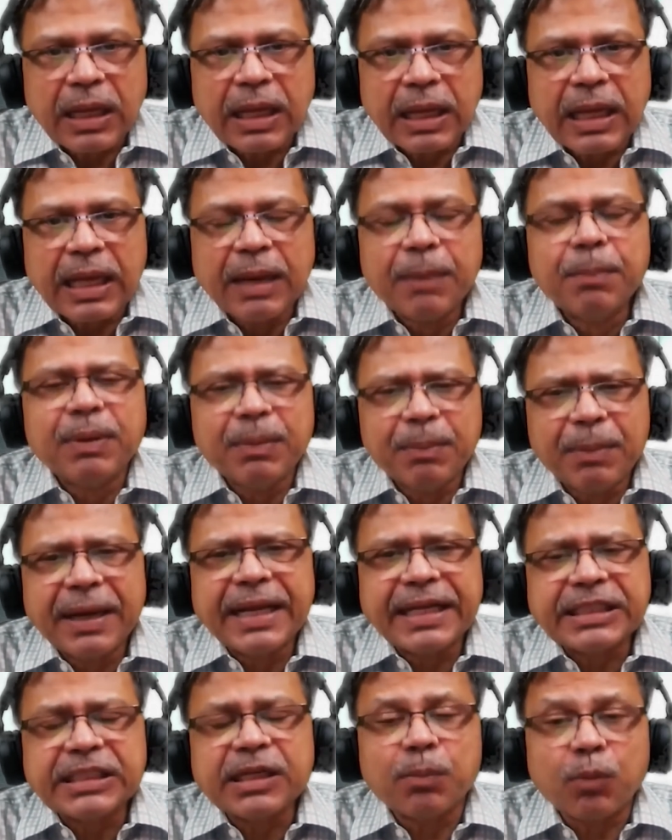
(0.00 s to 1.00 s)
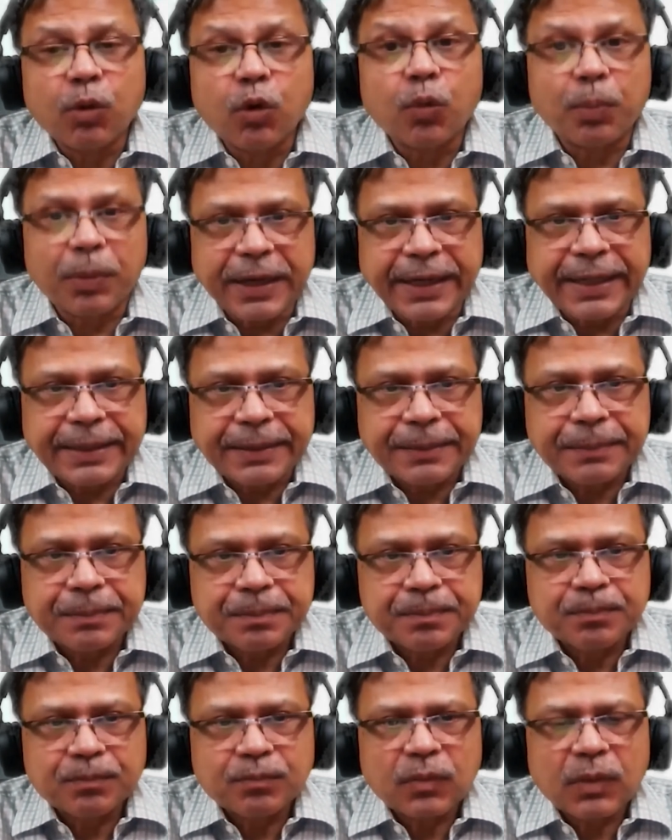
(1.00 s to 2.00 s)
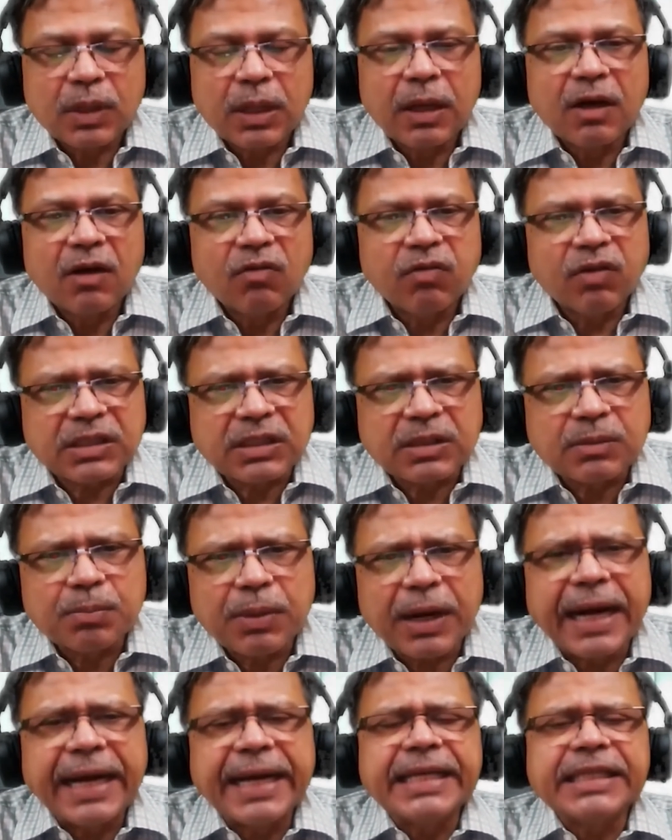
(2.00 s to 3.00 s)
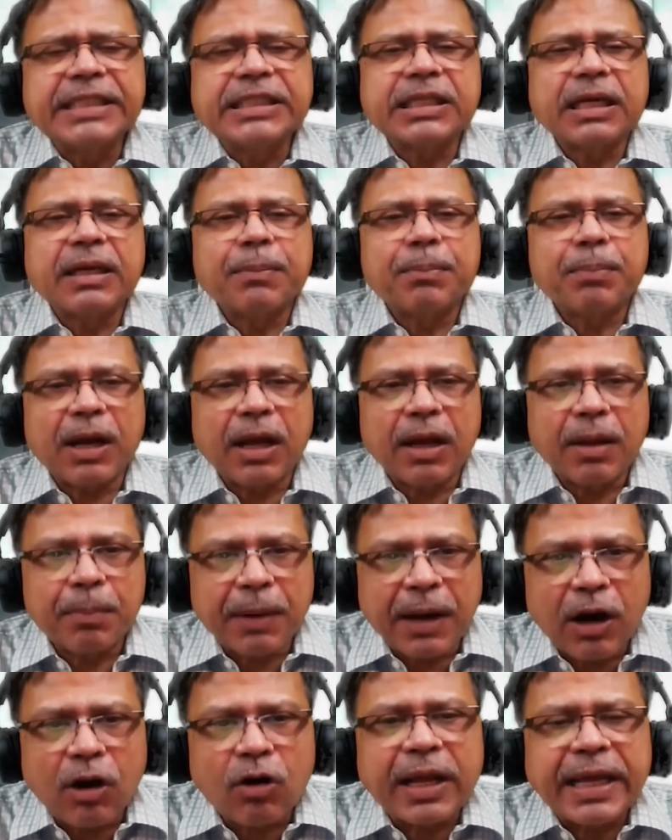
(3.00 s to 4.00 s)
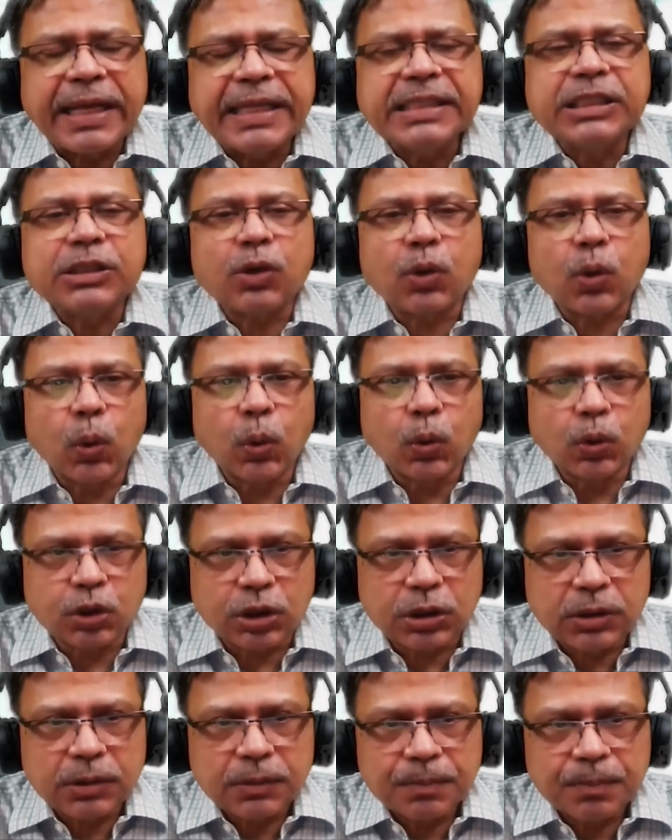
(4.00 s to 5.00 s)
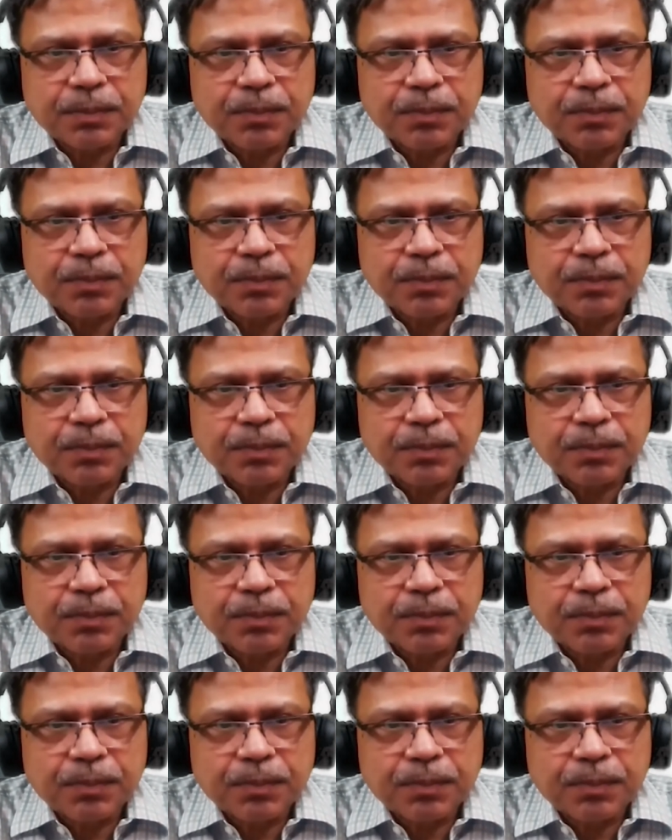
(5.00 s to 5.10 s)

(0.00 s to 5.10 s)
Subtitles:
Implementation blueprint. First, prioritize your goals.